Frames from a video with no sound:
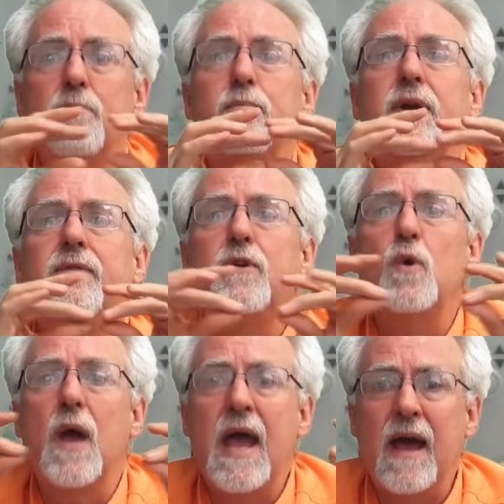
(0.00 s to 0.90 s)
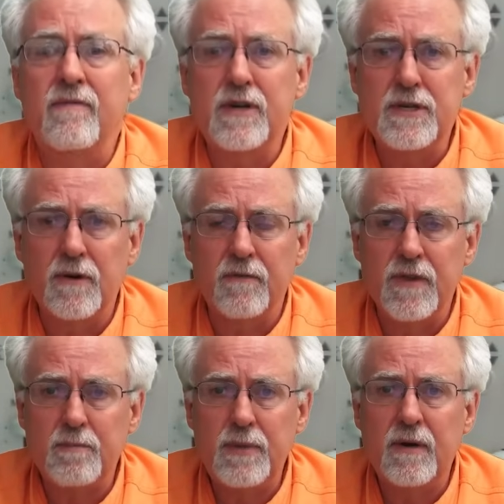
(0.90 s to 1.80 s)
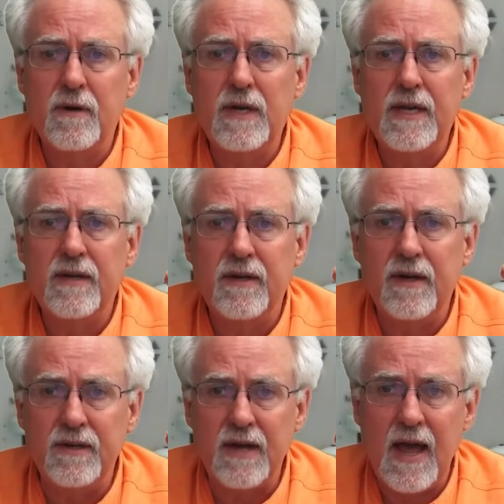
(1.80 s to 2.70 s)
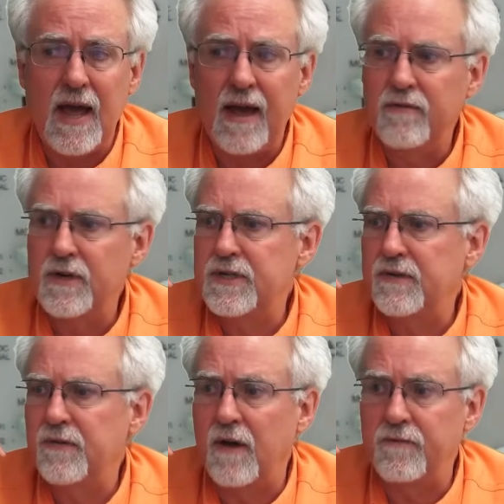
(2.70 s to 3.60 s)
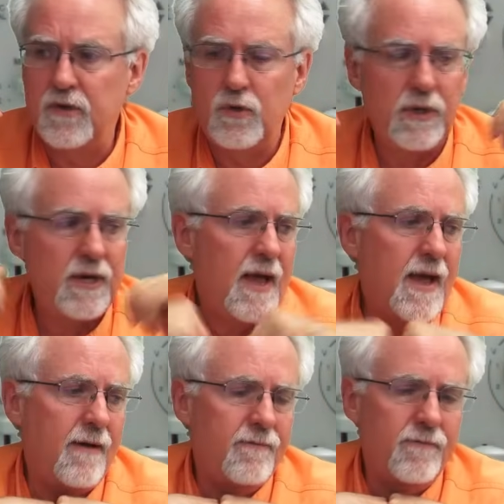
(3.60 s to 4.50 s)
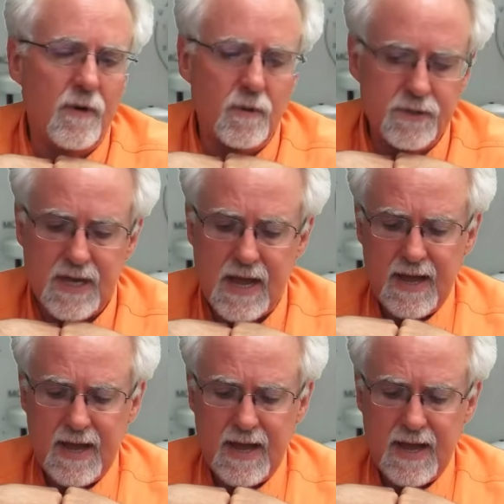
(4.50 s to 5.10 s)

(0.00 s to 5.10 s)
but if you average over the period, an average of two and a half volts.